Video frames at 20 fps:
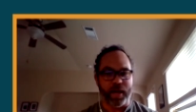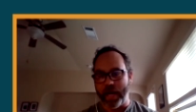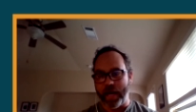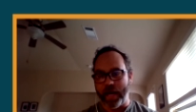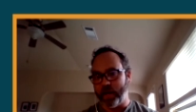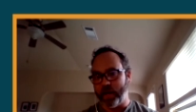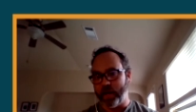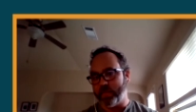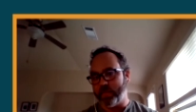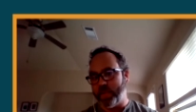that
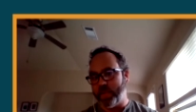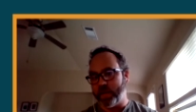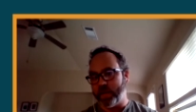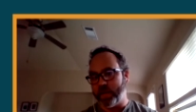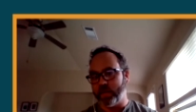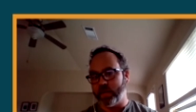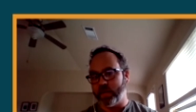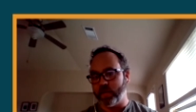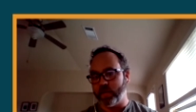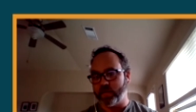had a
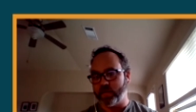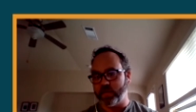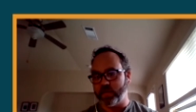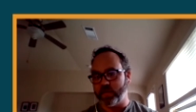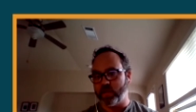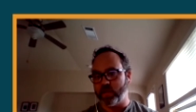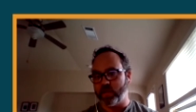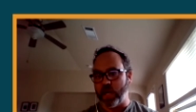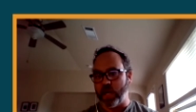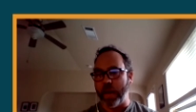competitor's
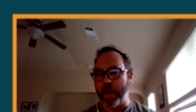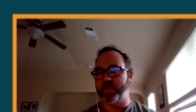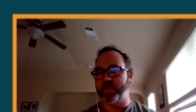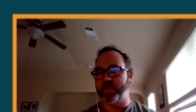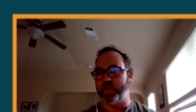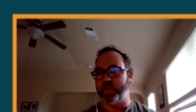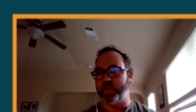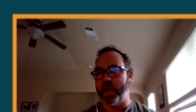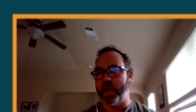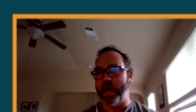
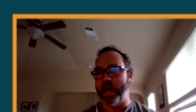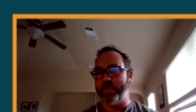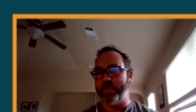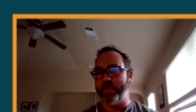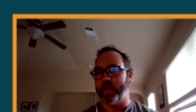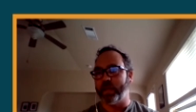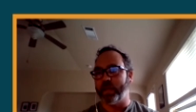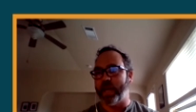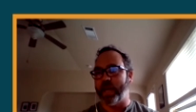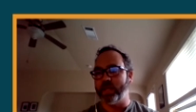shop sprayed
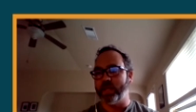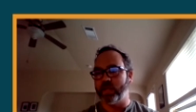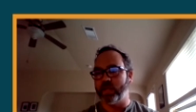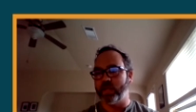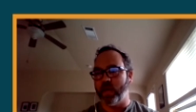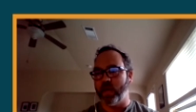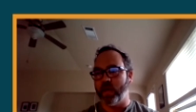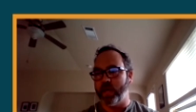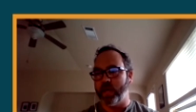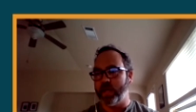
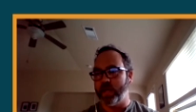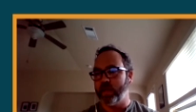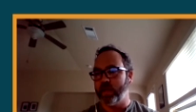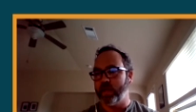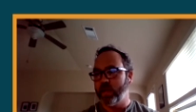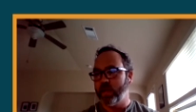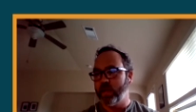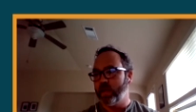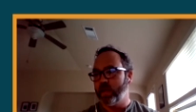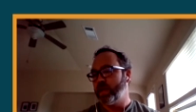application on it.
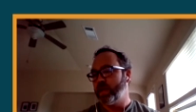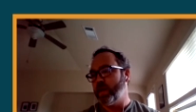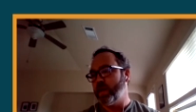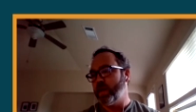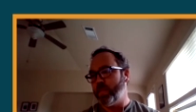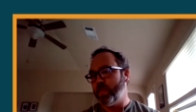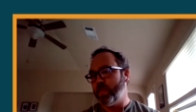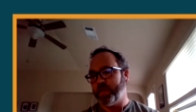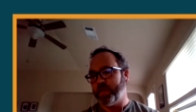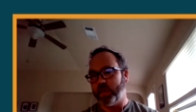
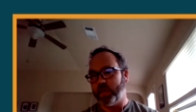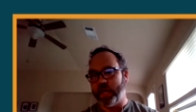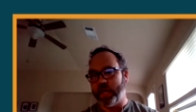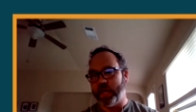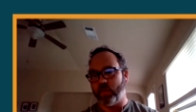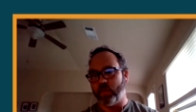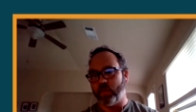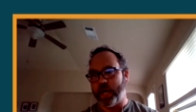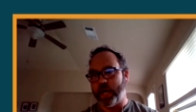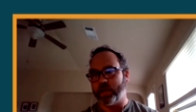A month
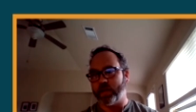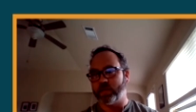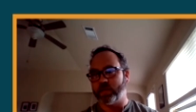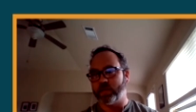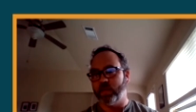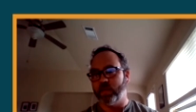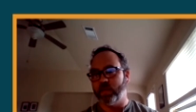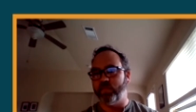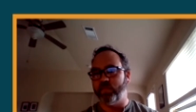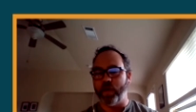later, we had a
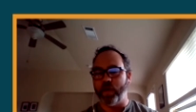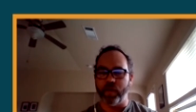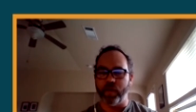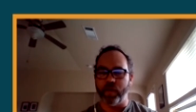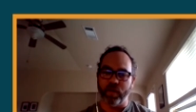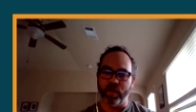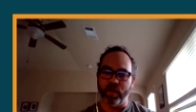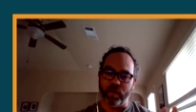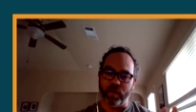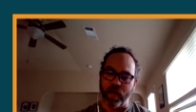tube
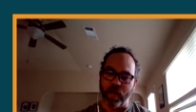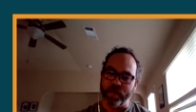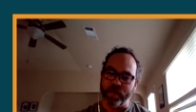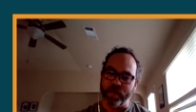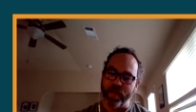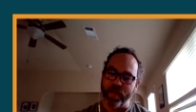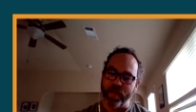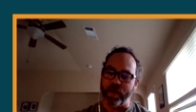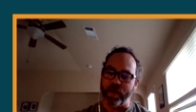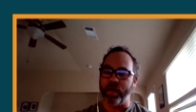failure,
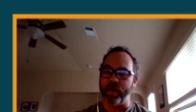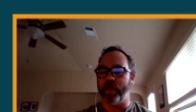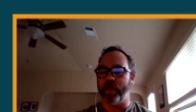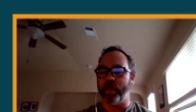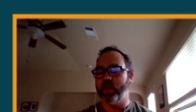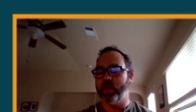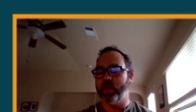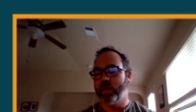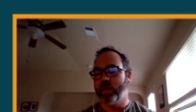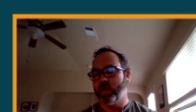not in that
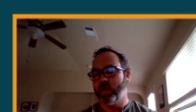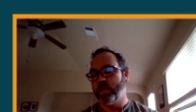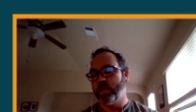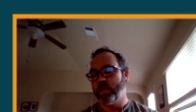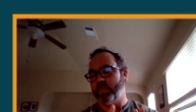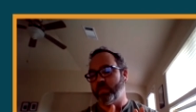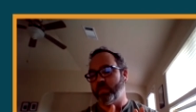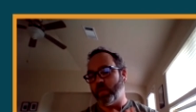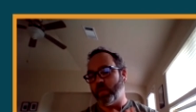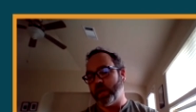area,
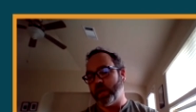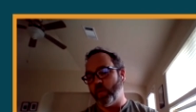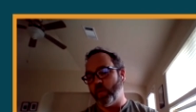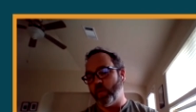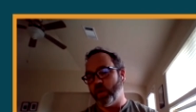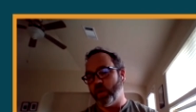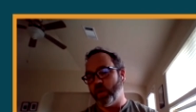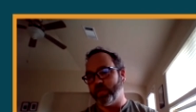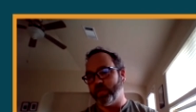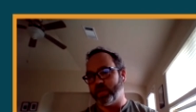but when
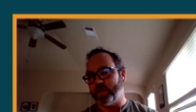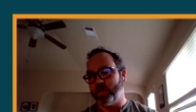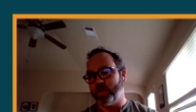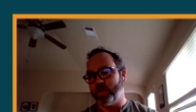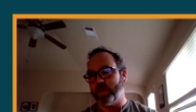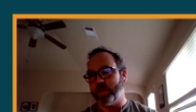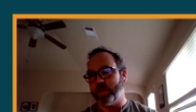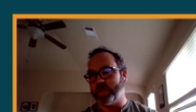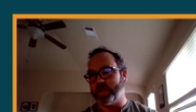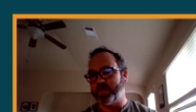I went over to
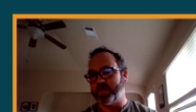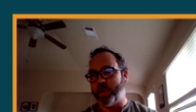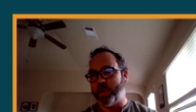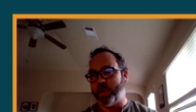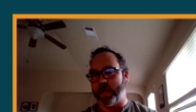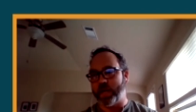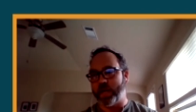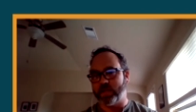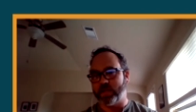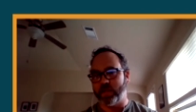do the
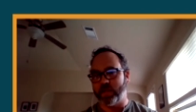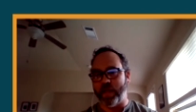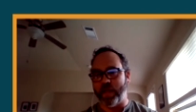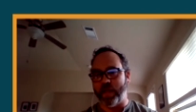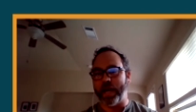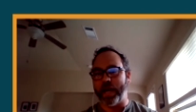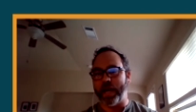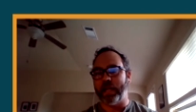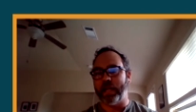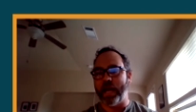inspection,
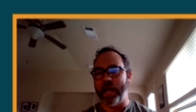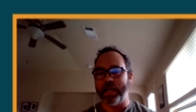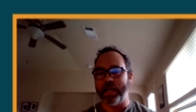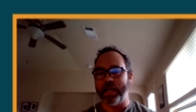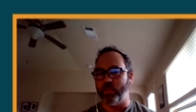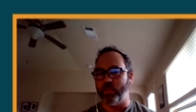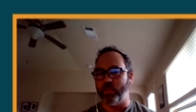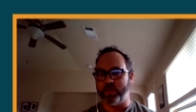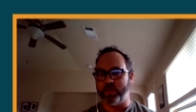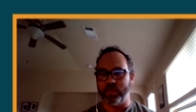that
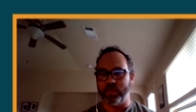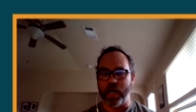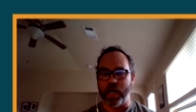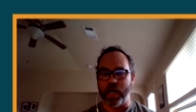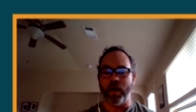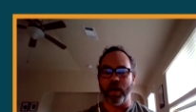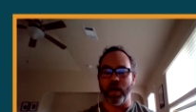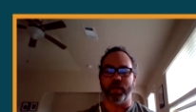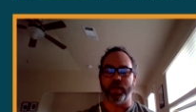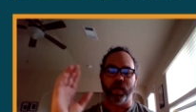cladding was
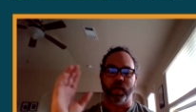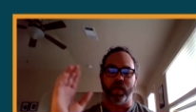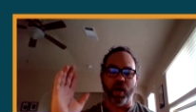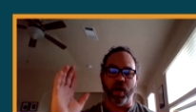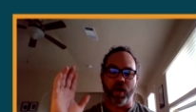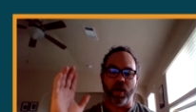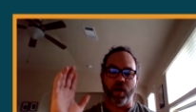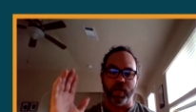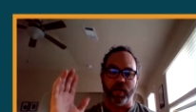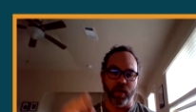entirely
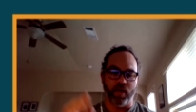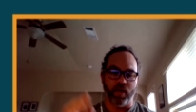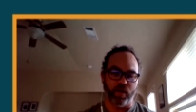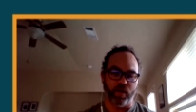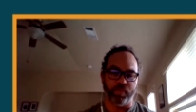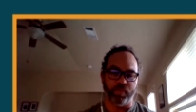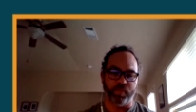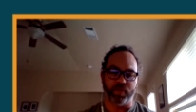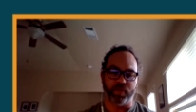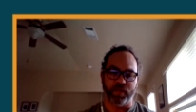gone,
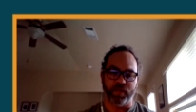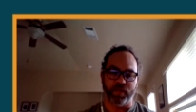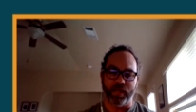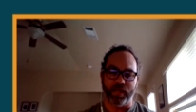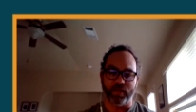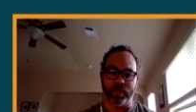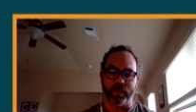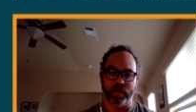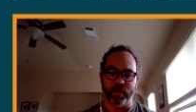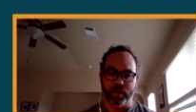
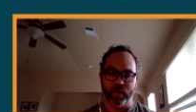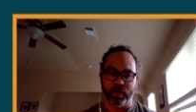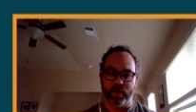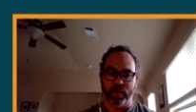100%